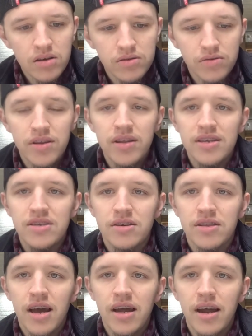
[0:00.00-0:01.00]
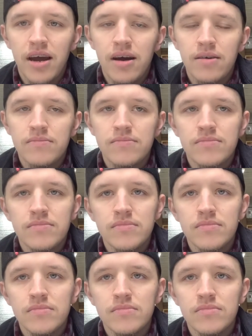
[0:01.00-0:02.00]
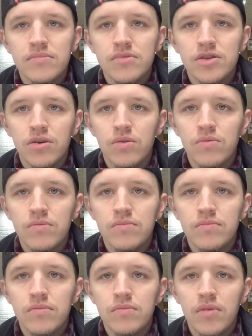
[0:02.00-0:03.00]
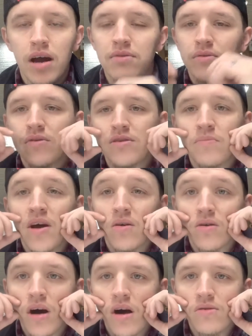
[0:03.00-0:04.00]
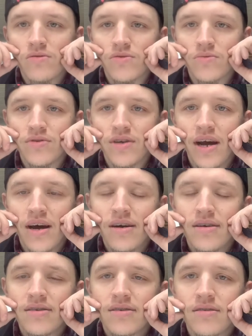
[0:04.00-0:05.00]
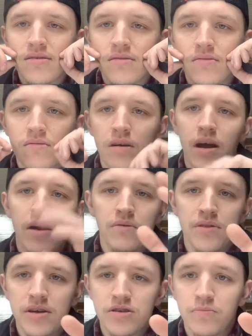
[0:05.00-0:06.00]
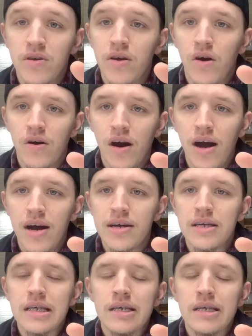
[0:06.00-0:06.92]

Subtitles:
So then they took that out. So after these metal colors was out, everything's been all right.